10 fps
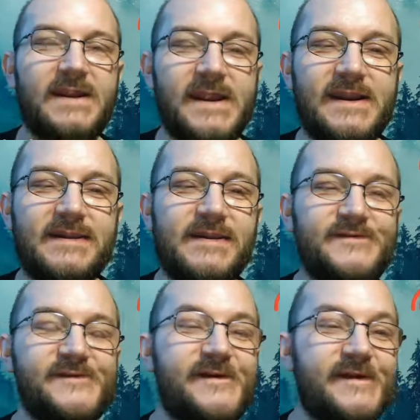And
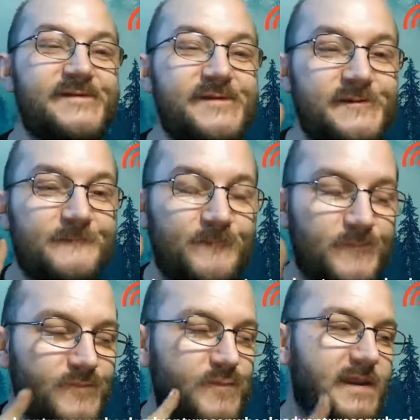editing isn't,
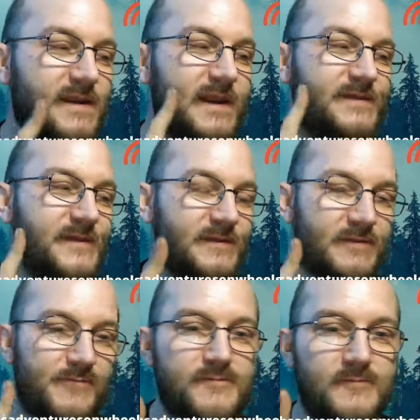and I
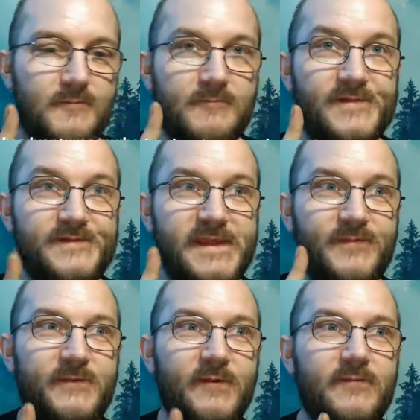think the
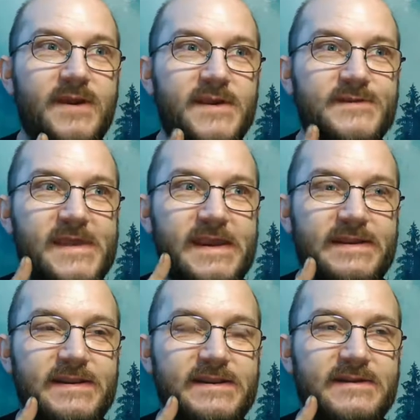mistake people make is
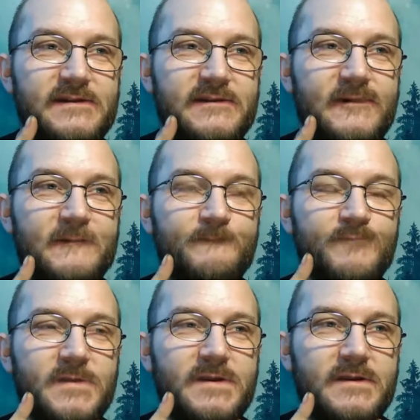editing.
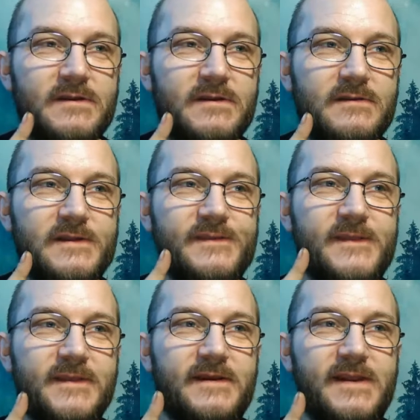They
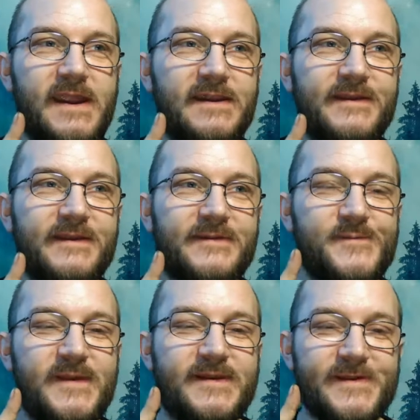think good editing
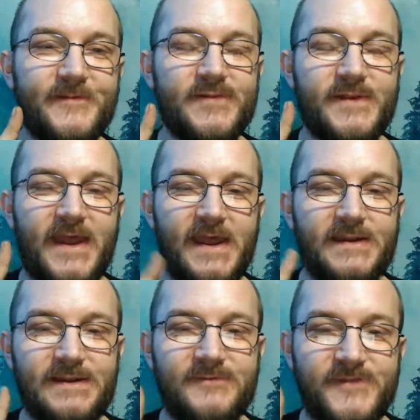is being able to
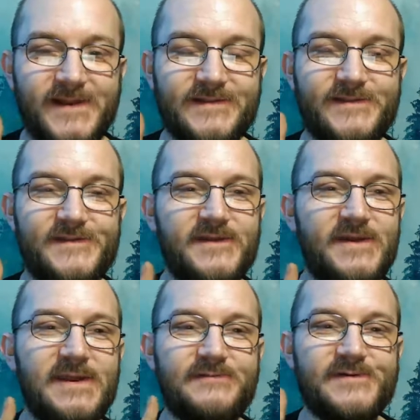add in fancy
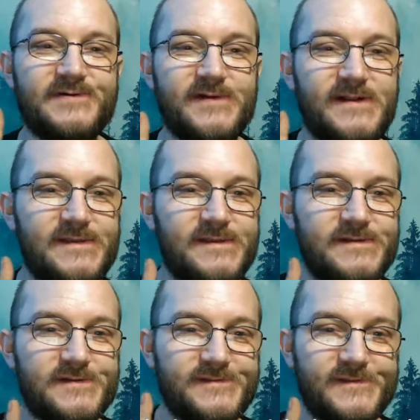stuff and
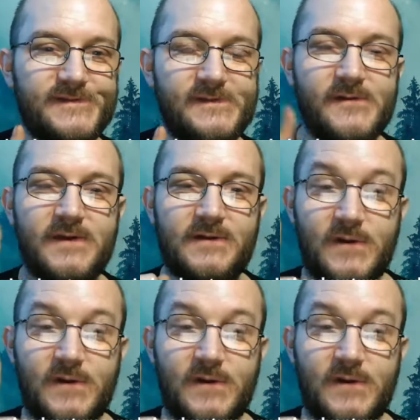transitions and stuff.